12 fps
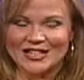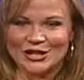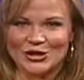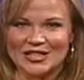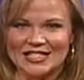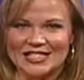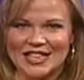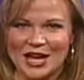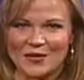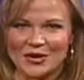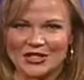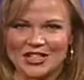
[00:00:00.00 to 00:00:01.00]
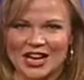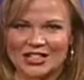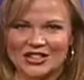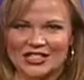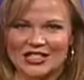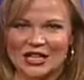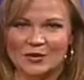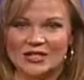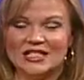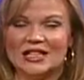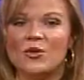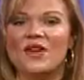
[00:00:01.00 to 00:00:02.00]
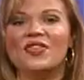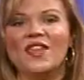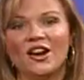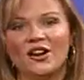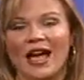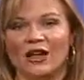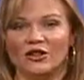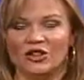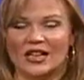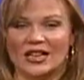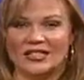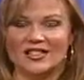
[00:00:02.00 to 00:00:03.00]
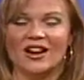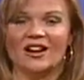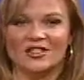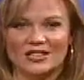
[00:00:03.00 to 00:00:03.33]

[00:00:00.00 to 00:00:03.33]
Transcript: Tracie Sandberg talked to the team to see what their outlook is on the